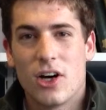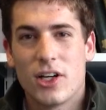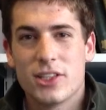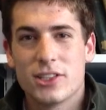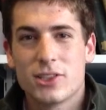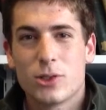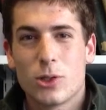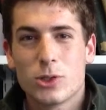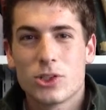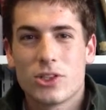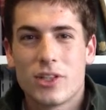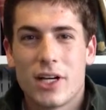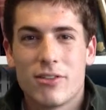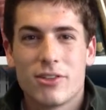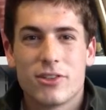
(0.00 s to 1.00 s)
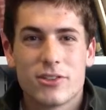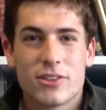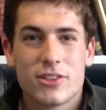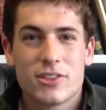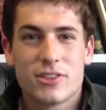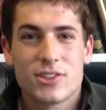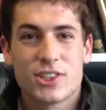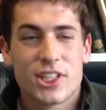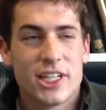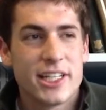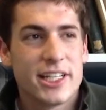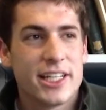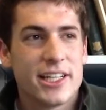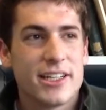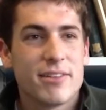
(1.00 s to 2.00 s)
a social level,
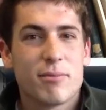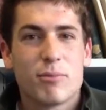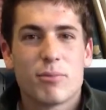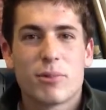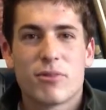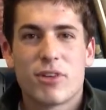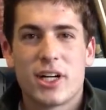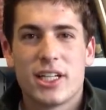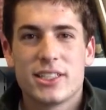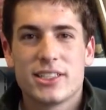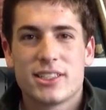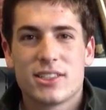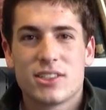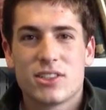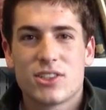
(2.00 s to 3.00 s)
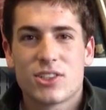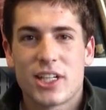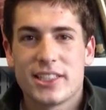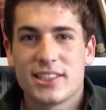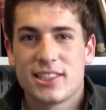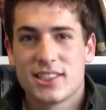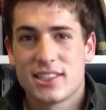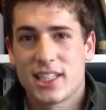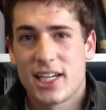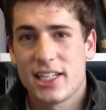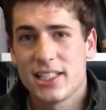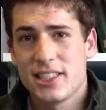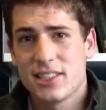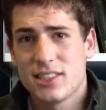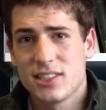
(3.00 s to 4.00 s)
Trinity provides great
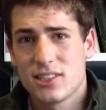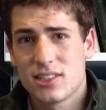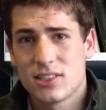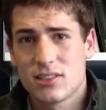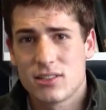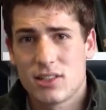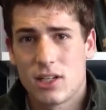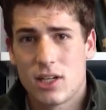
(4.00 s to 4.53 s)
societies.